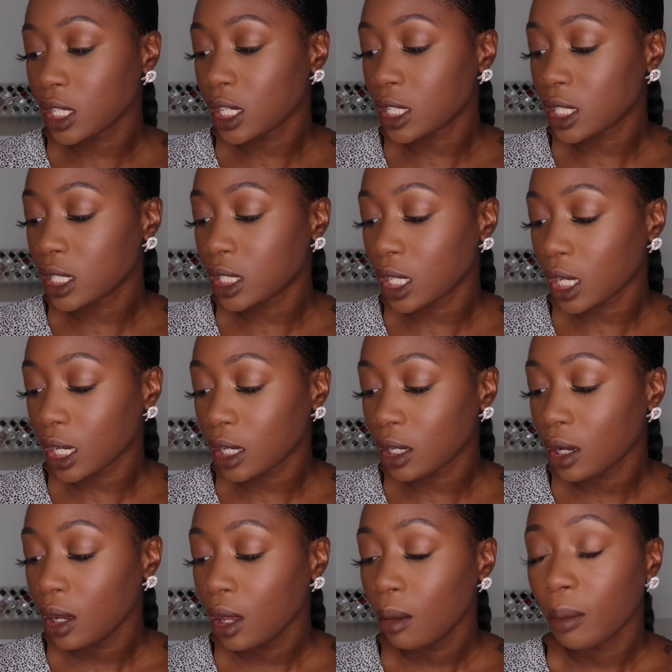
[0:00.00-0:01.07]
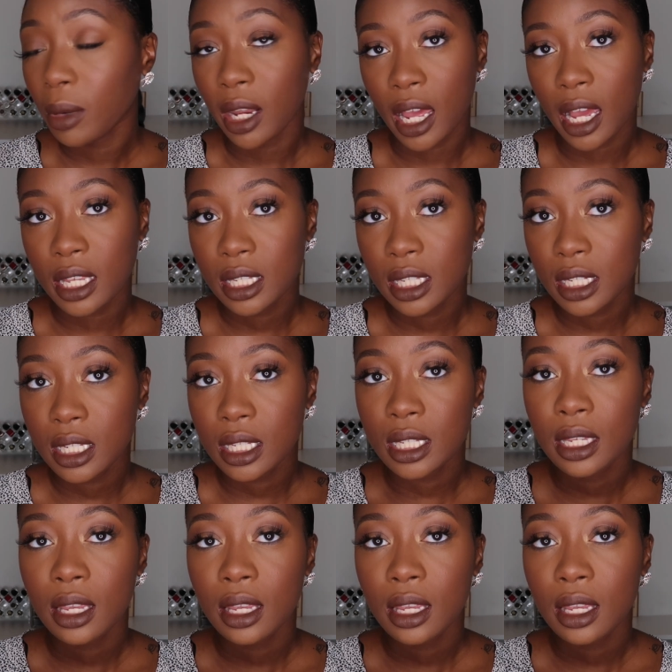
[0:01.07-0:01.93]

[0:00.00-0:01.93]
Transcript: It's the shade Manaus,